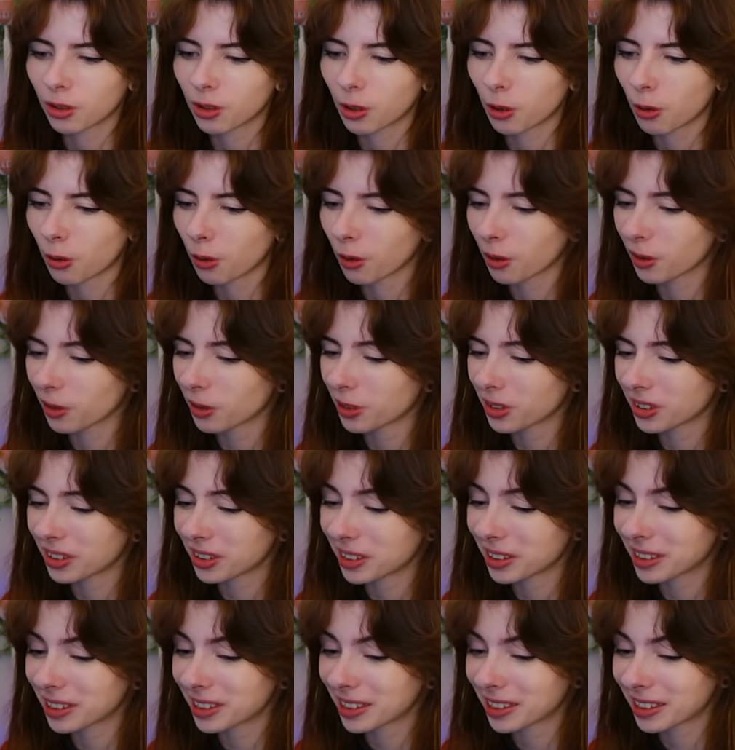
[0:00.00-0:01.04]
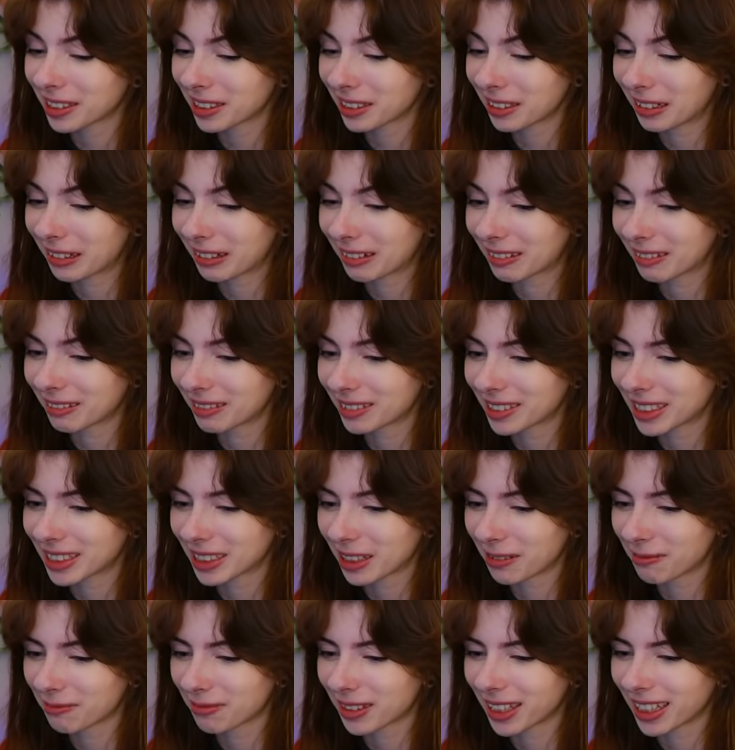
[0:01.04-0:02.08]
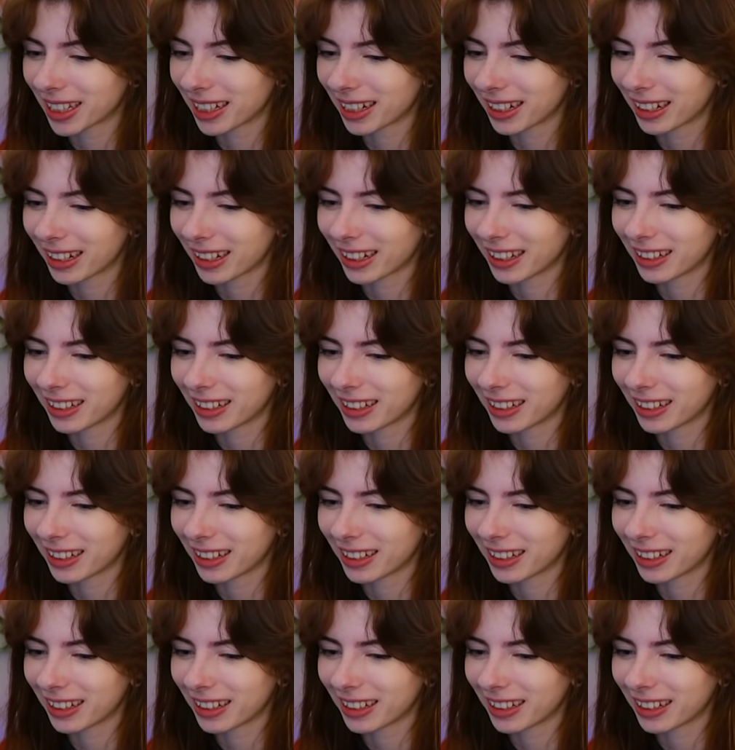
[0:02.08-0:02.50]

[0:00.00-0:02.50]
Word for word: Torres and something.